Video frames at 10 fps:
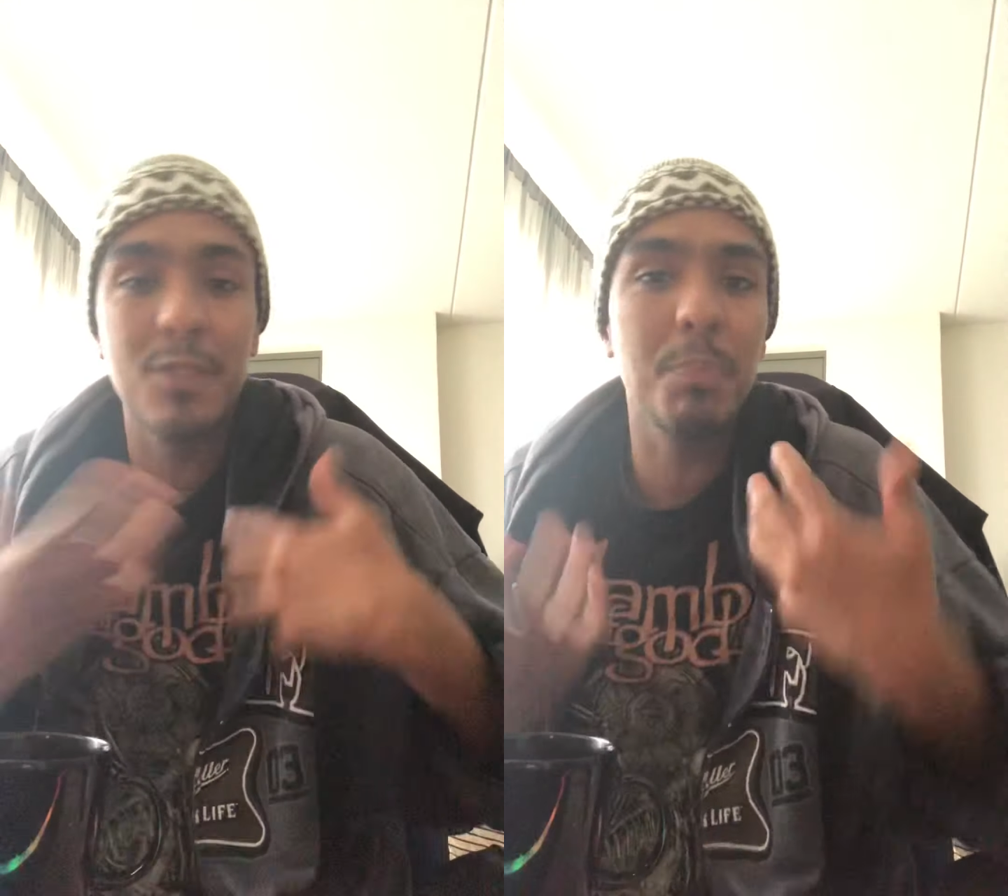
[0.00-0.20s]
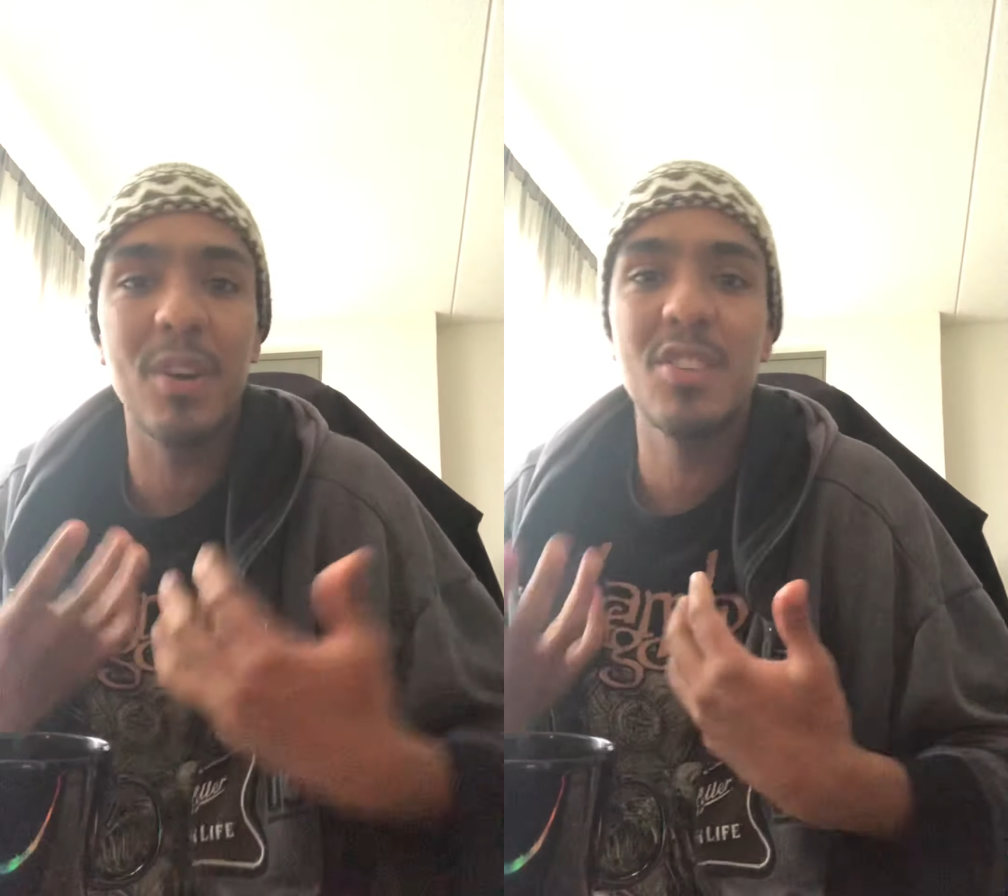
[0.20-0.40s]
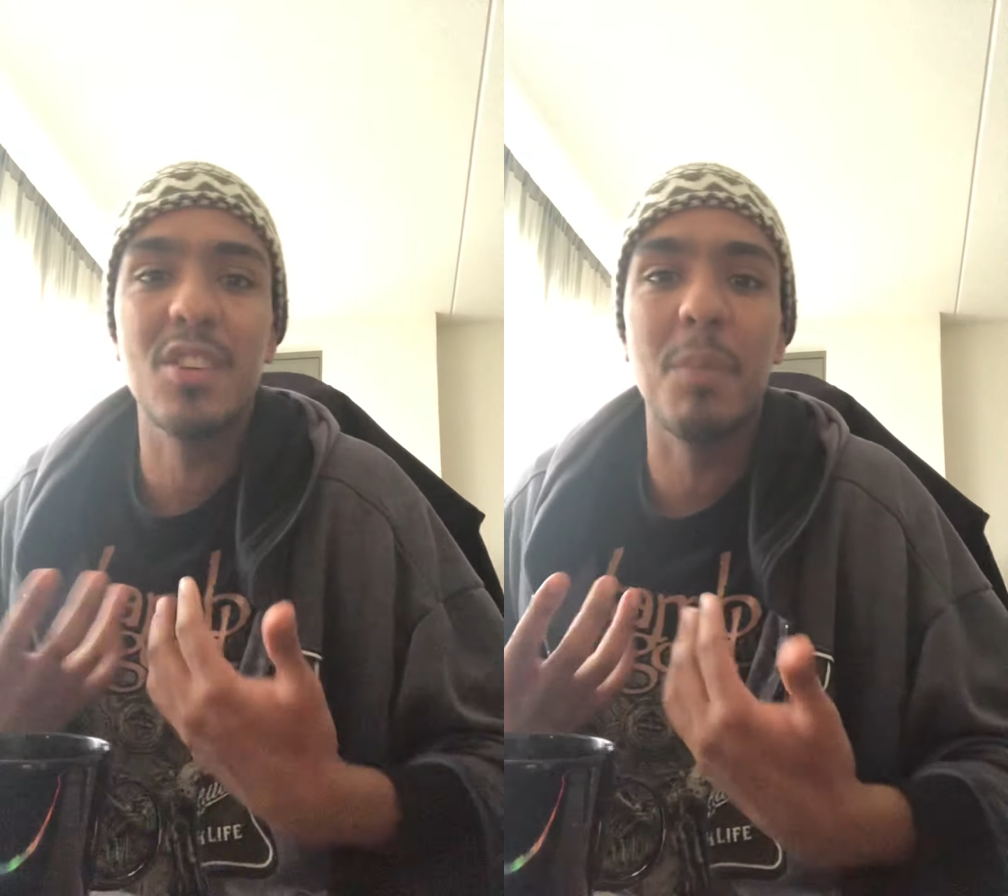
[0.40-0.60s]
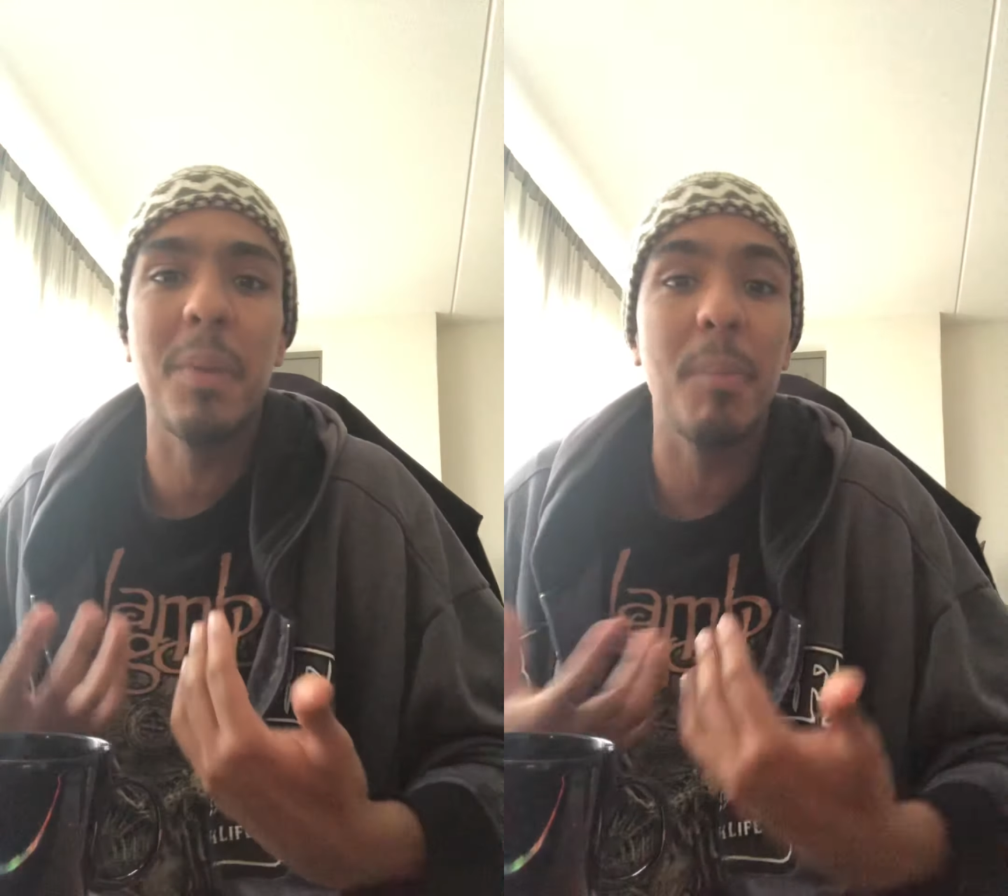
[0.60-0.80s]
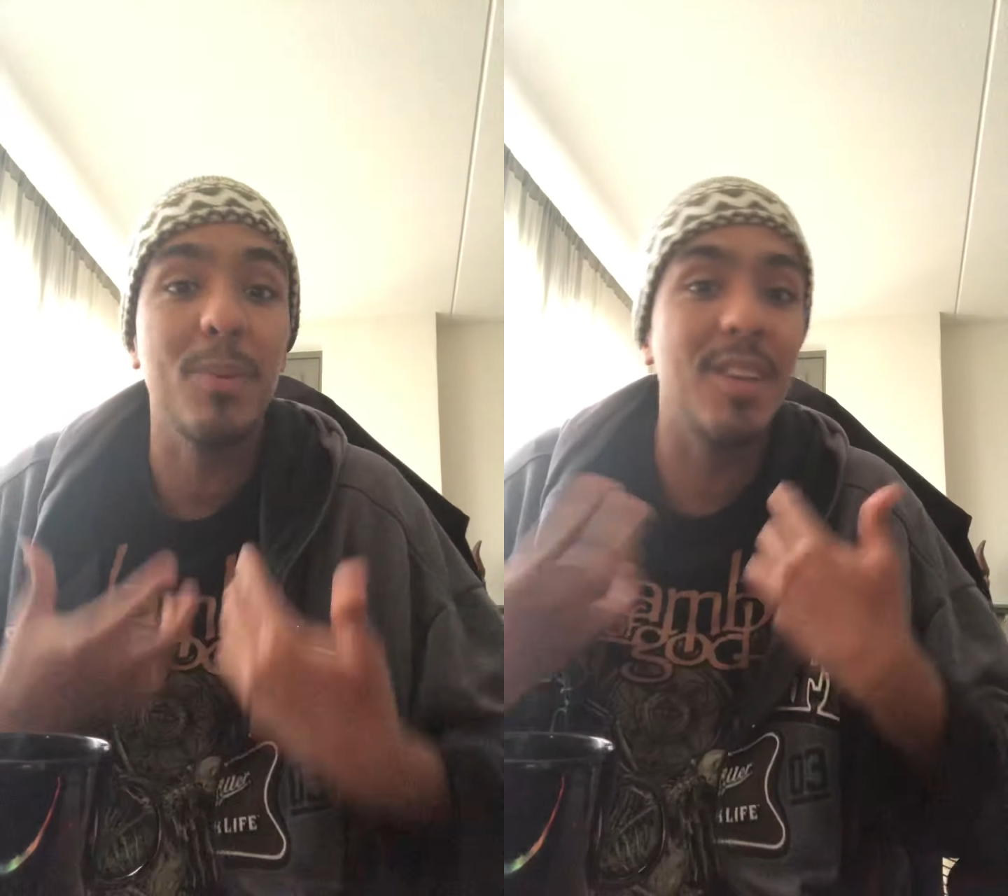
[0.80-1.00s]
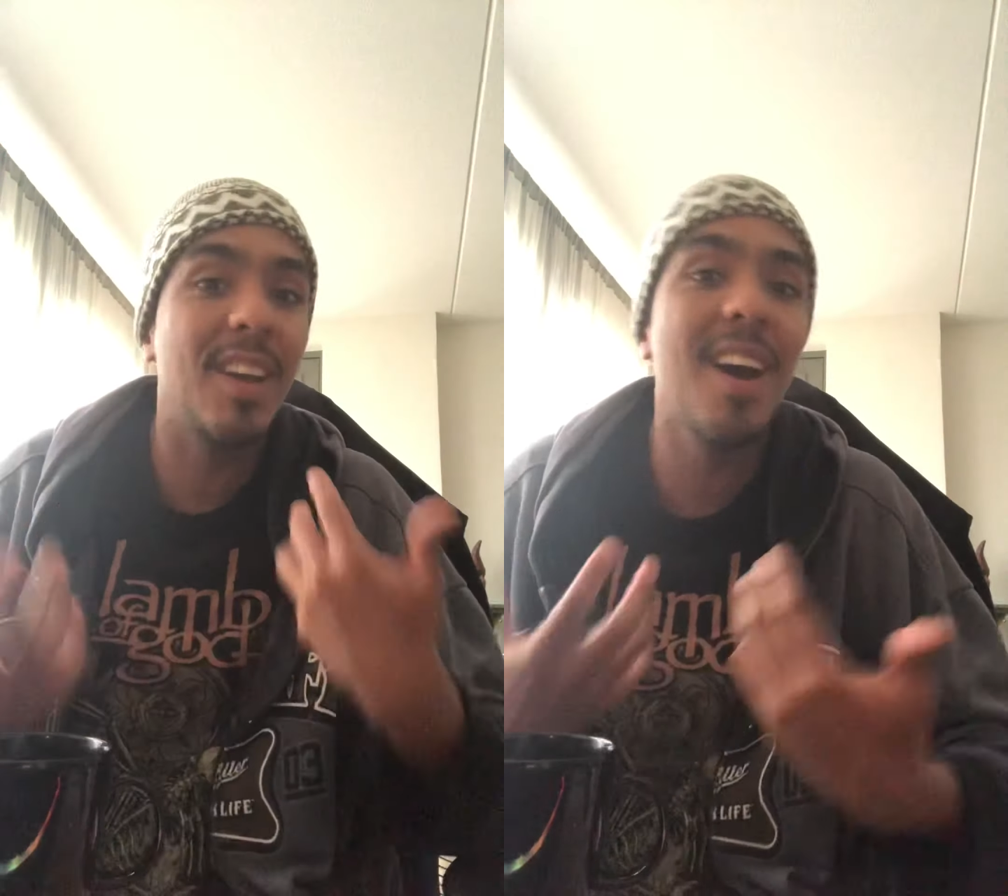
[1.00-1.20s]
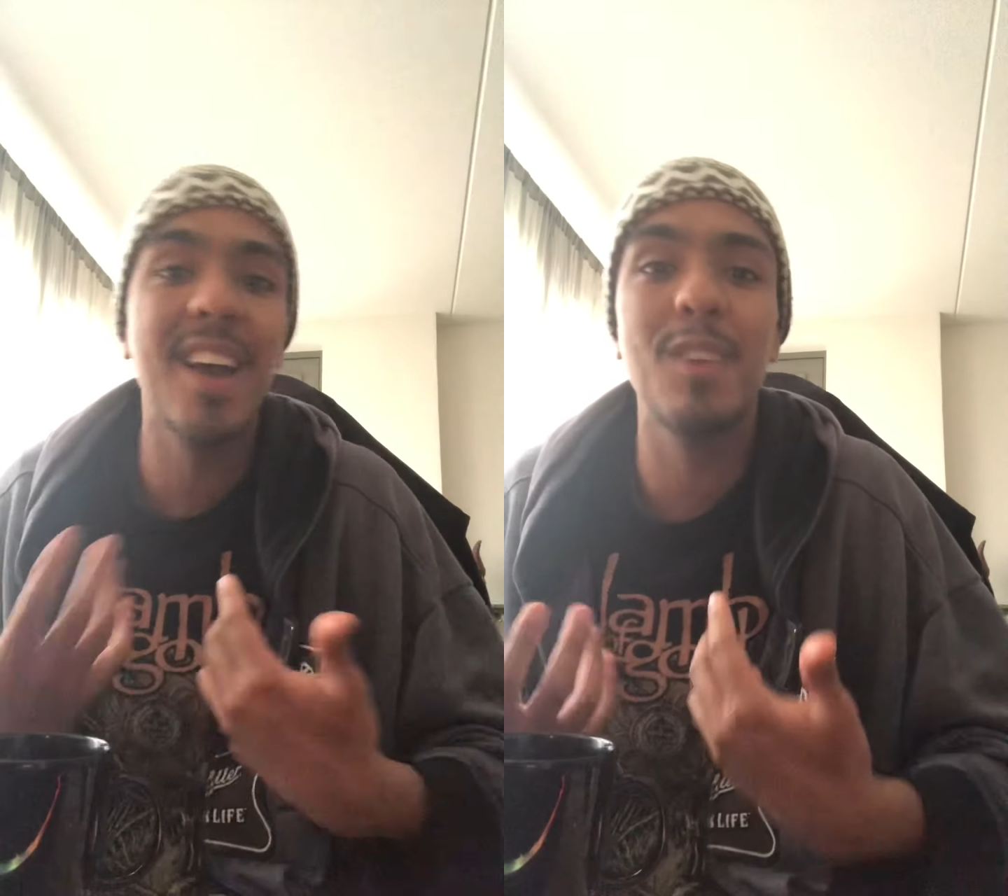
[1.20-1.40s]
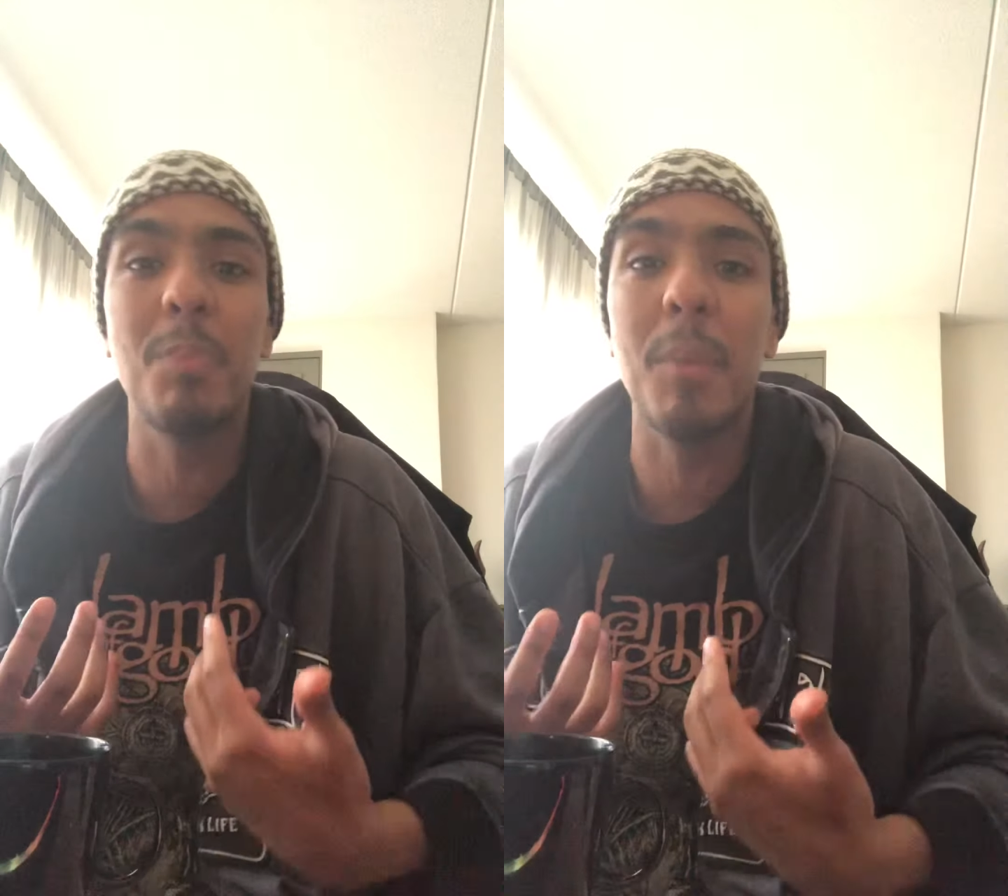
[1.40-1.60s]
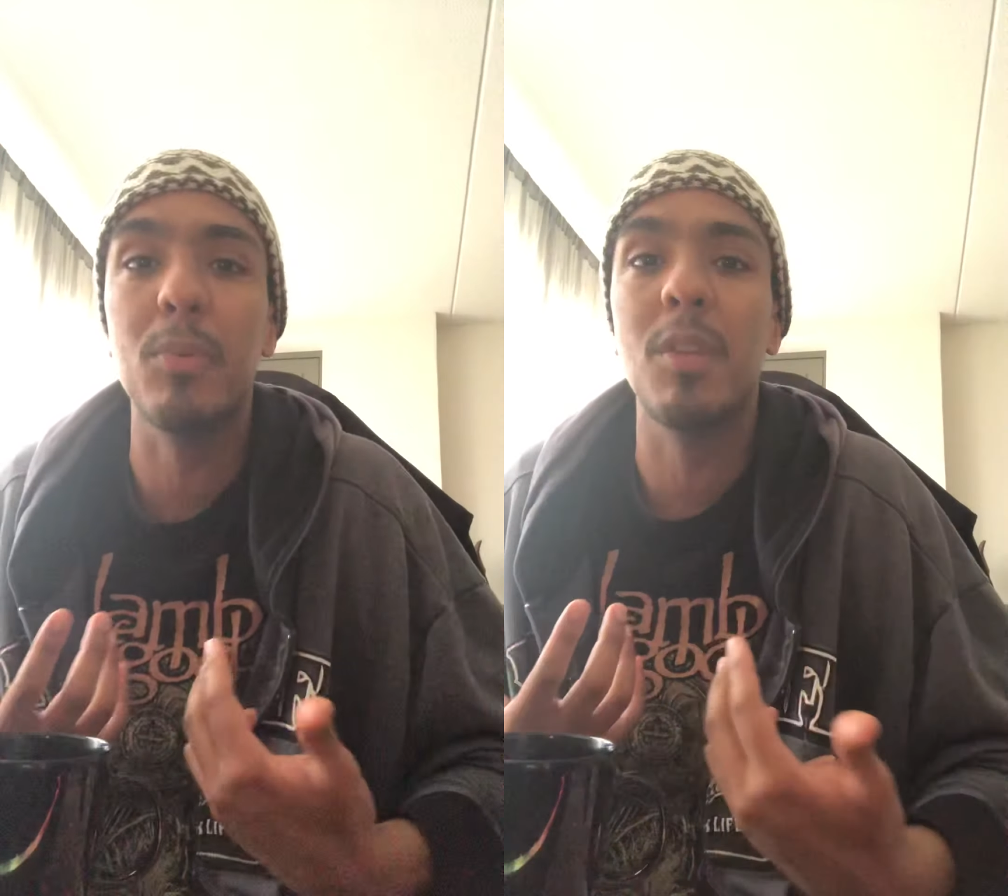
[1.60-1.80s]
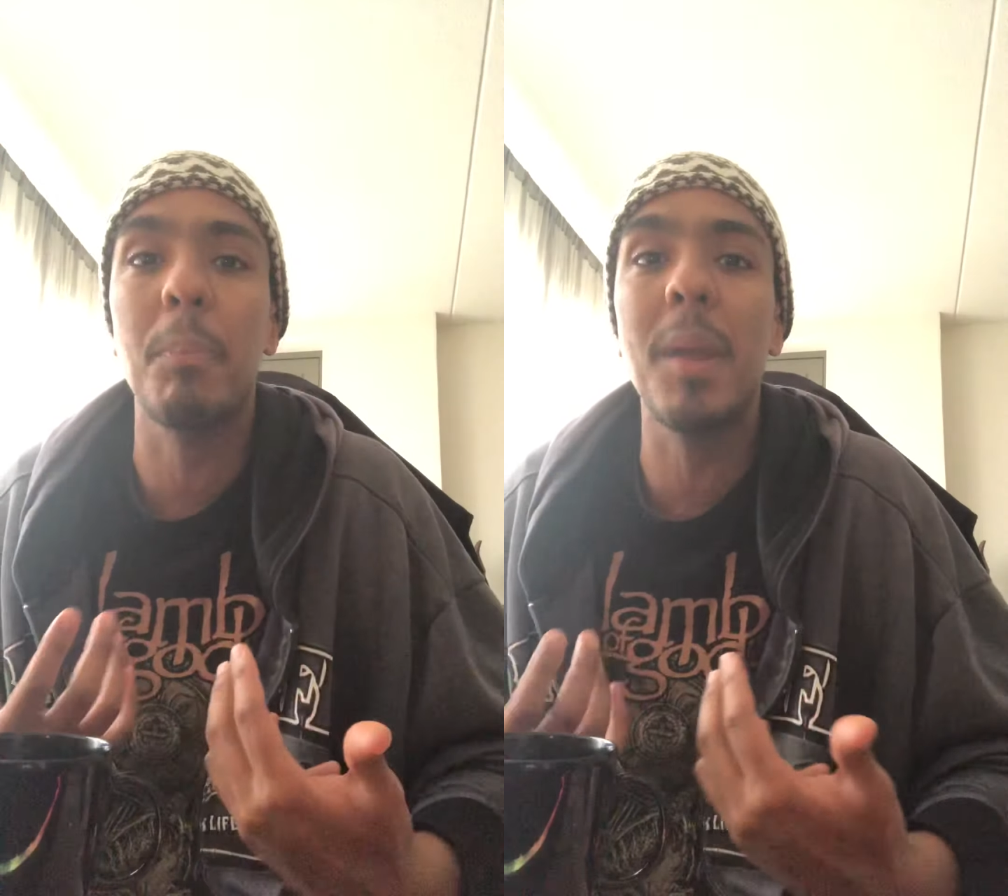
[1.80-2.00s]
spiritual people the kind people the